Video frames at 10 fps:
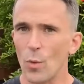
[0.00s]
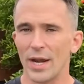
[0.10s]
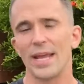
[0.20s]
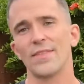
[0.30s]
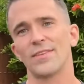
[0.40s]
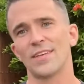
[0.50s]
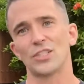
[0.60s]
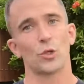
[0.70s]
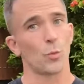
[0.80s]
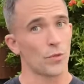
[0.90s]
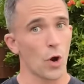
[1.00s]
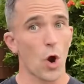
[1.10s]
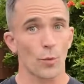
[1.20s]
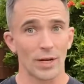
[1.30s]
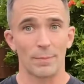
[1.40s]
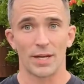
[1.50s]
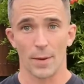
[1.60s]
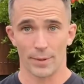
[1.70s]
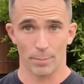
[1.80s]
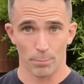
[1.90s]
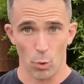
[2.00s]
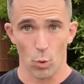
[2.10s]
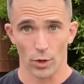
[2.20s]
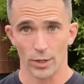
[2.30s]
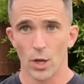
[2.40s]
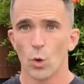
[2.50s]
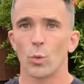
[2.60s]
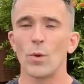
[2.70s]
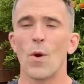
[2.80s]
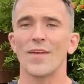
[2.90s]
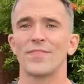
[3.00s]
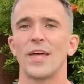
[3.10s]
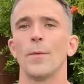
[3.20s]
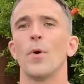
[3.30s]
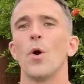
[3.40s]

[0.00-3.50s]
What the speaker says: want to end the session when they're already becoming bored. We want them